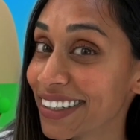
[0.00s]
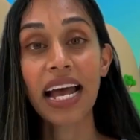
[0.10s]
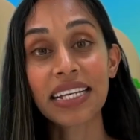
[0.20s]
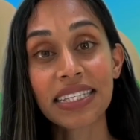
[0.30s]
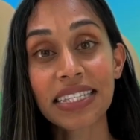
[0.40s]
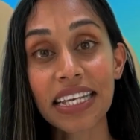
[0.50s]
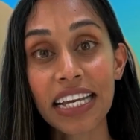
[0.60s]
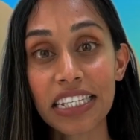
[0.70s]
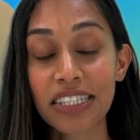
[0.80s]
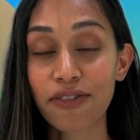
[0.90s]
S
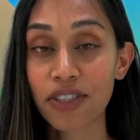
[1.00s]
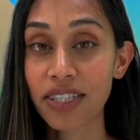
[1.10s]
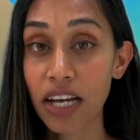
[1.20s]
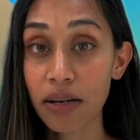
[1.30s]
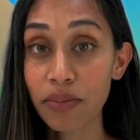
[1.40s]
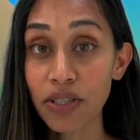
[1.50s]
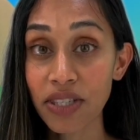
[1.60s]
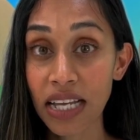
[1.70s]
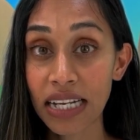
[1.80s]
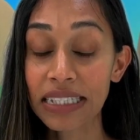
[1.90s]
is for summer,
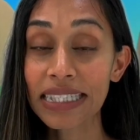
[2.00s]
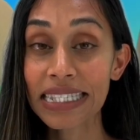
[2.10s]
sun,